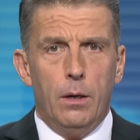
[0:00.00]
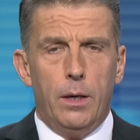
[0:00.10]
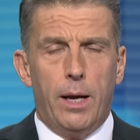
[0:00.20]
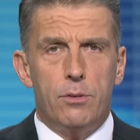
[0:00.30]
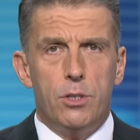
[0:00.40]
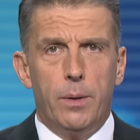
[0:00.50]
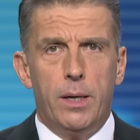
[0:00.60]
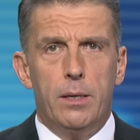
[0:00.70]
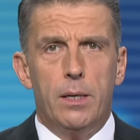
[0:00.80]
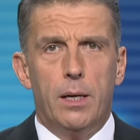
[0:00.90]
Now to
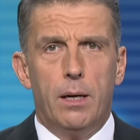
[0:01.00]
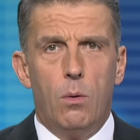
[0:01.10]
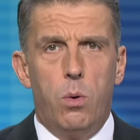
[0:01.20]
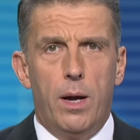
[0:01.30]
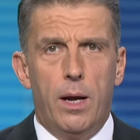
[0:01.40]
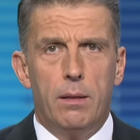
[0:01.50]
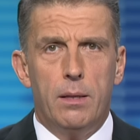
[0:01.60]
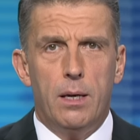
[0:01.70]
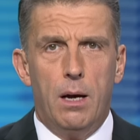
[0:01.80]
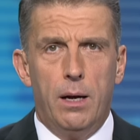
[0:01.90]
India, where
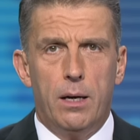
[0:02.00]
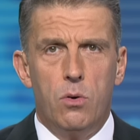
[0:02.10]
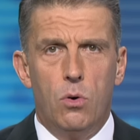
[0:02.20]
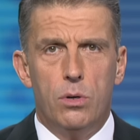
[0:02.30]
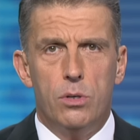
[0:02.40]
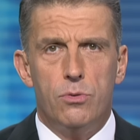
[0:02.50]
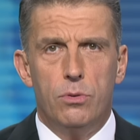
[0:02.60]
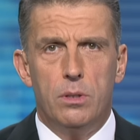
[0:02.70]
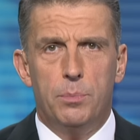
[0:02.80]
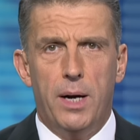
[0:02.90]
the High Court has
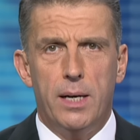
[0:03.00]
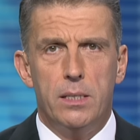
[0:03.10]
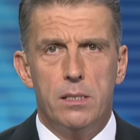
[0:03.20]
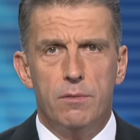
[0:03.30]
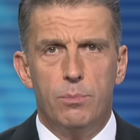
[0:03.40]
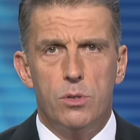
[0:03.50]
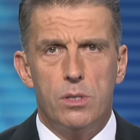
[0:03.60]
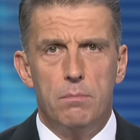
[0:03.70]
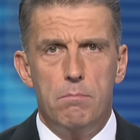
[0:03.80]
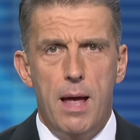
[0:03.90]
ruled the practice of
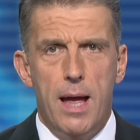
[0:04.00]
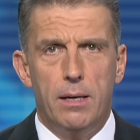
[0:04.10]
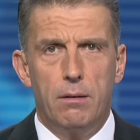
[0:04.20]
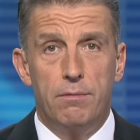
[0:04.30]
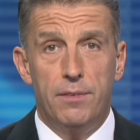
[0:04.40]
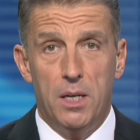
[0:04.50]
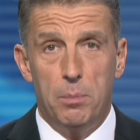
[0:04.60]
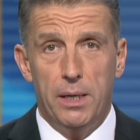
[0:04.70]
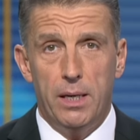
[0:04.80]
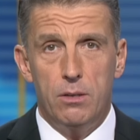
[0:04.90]
Muslim men
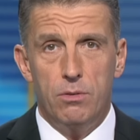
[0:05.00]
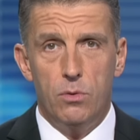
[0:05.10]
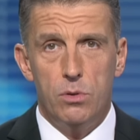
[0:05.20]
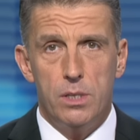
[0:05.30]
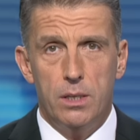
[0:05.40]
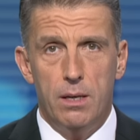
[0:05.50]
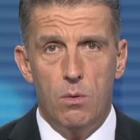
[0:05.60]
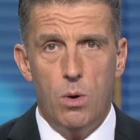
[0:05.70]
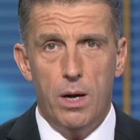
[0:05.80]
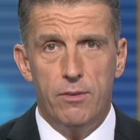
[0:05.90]
verbally divorcing their
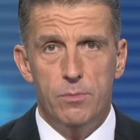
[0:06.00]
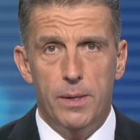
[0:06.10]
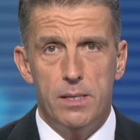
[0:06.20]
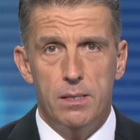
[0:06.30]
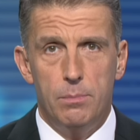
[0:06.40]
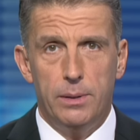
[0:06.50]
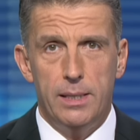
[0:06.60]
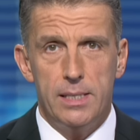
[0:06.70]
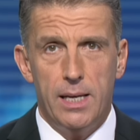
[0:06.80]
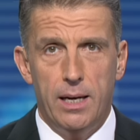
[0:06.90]
wives by
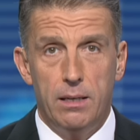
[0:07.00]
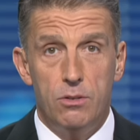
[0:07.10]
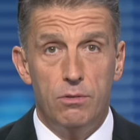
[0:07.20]
simply saying